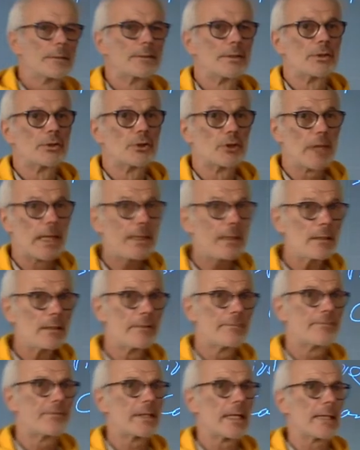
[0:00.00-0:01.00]
the
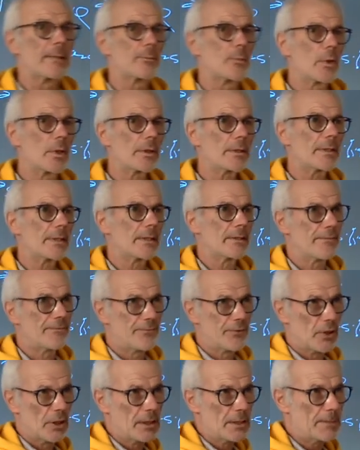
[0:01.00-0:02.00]
general framework in the
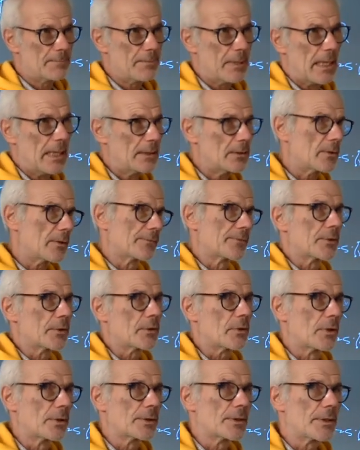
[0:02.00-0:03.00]
first part of the
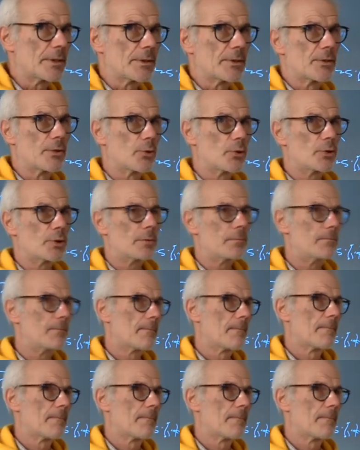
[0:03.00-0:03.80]
Constitution.